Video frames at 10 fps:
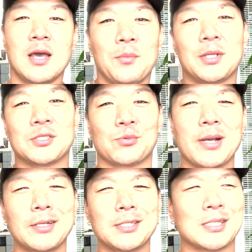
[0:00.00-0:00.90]
Because the
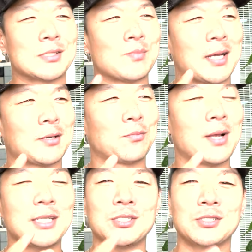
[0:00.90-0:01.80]
reality is this, man,
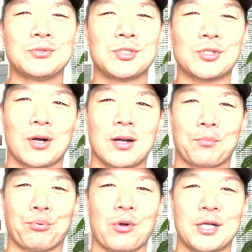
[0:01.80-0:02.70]
imagine you start a
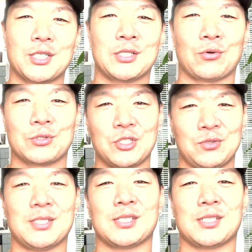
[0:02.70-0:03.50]
project or doing